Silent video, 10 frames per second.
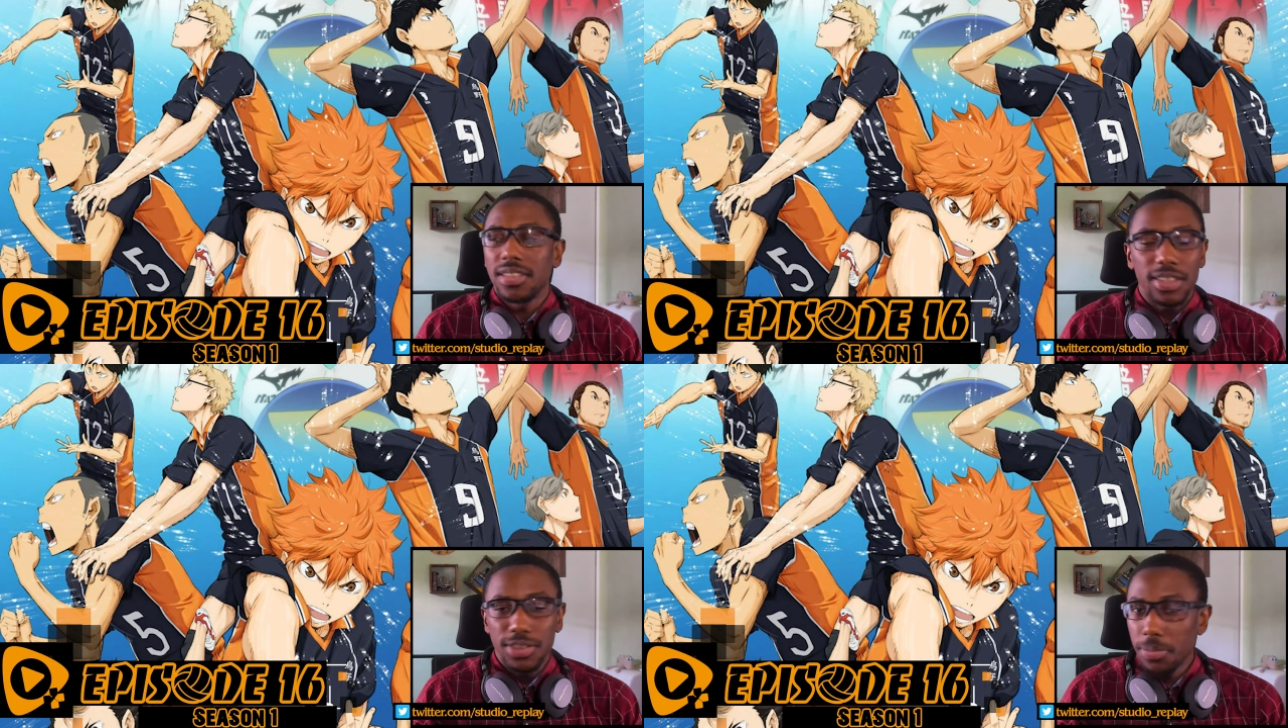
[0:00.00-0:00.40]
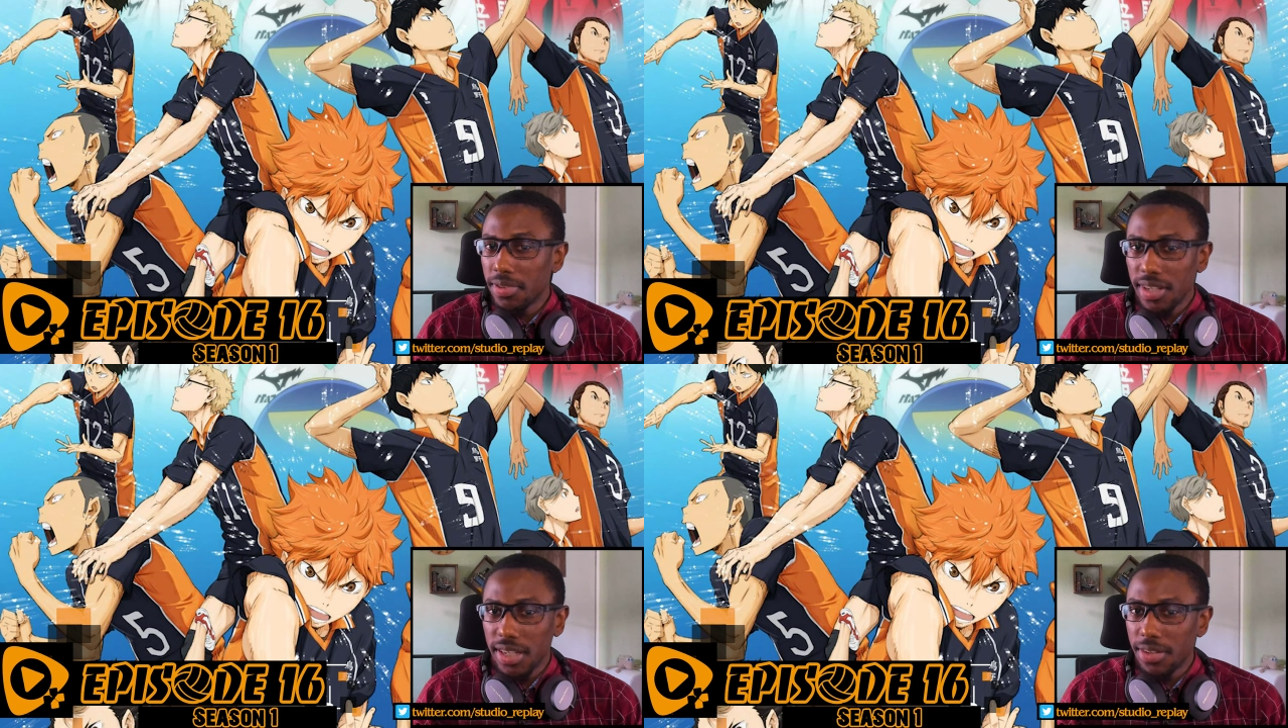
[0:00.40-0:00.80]
that's not
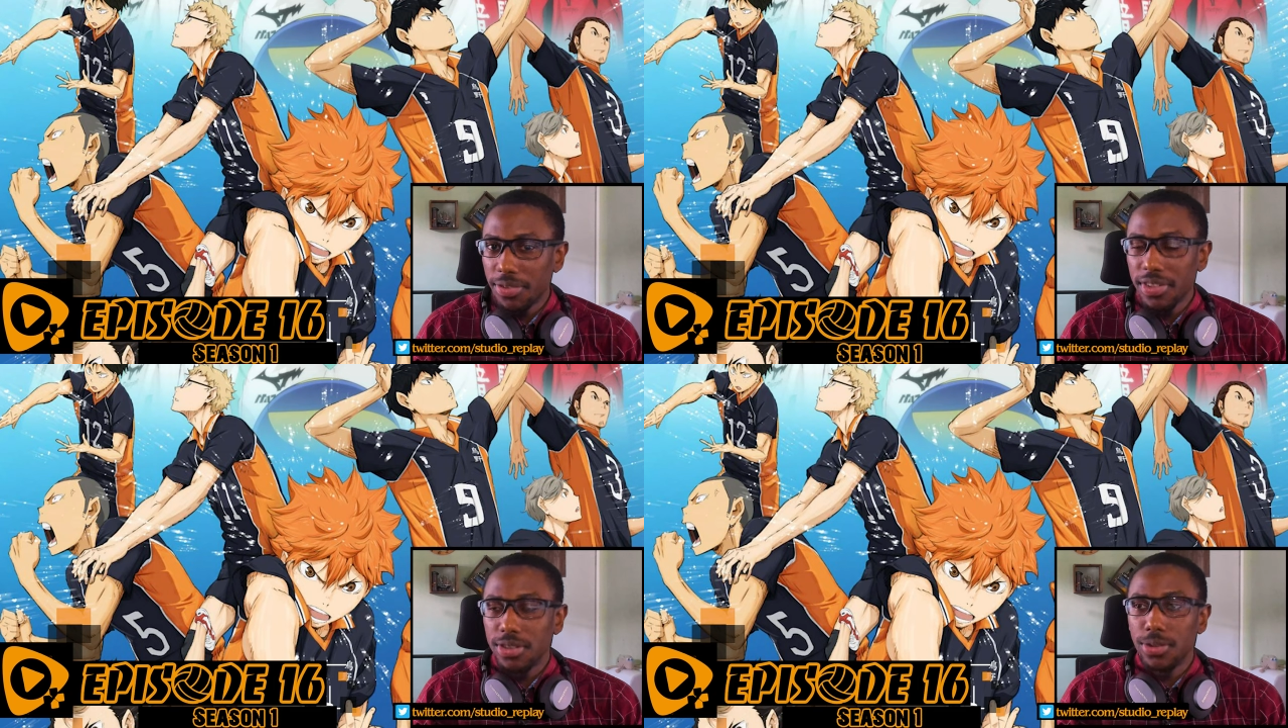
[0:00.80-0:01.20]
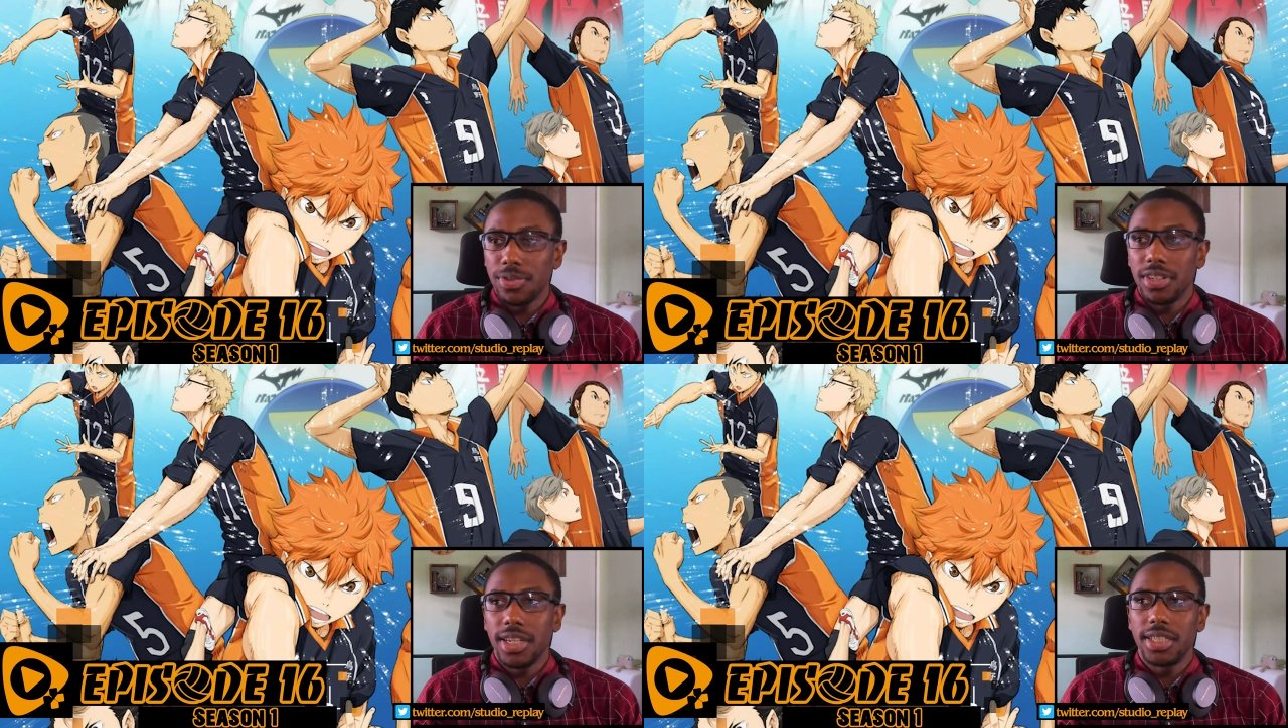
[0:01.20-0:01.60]
something they can fix
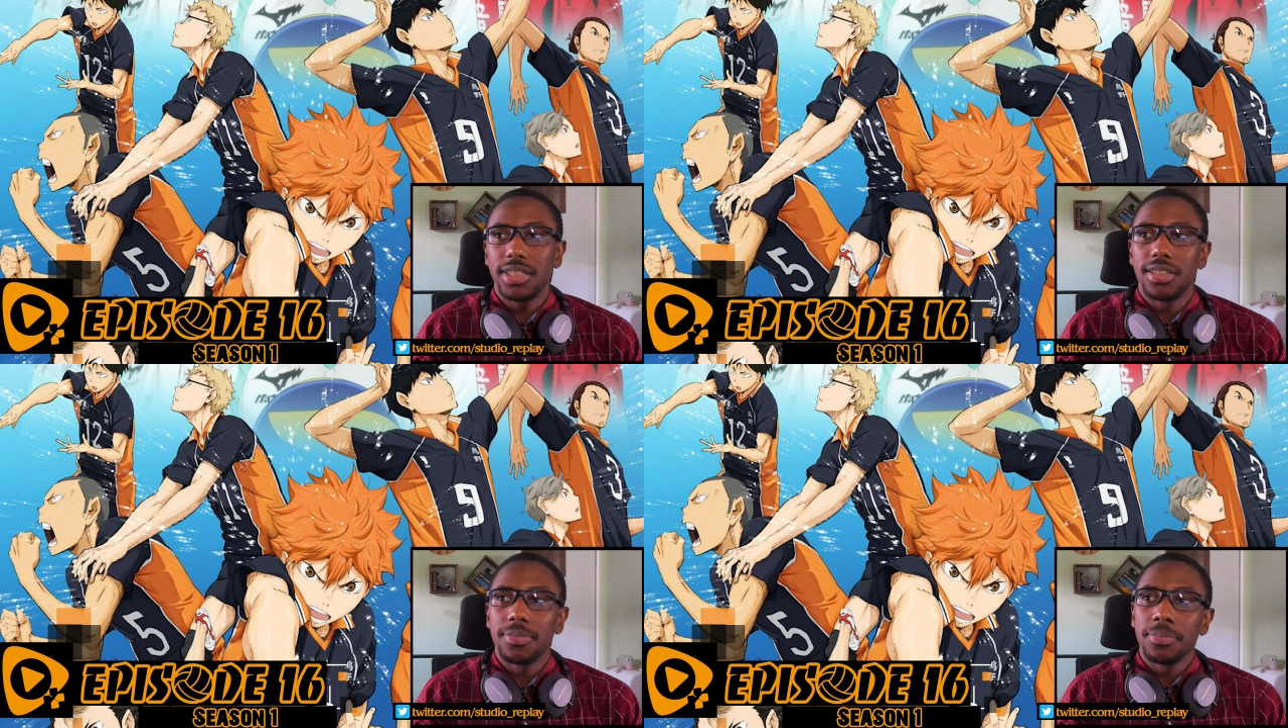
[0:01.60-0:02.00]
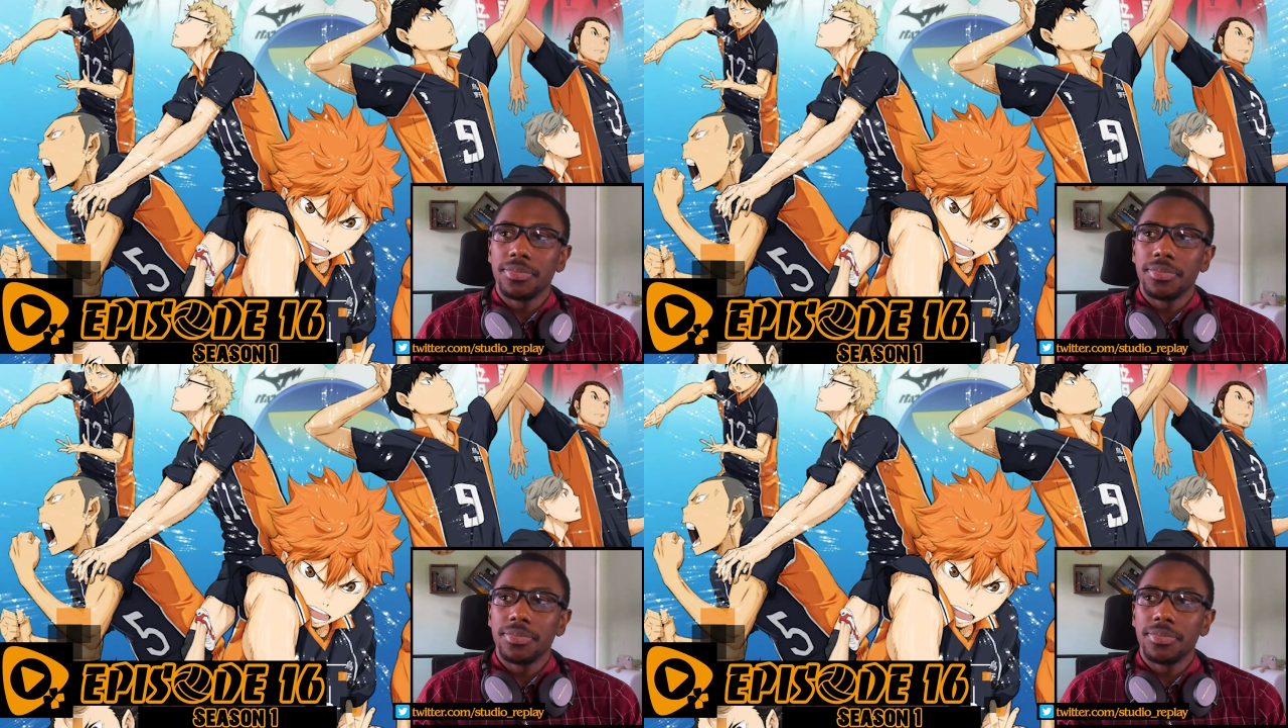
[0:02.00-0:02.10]
overnight.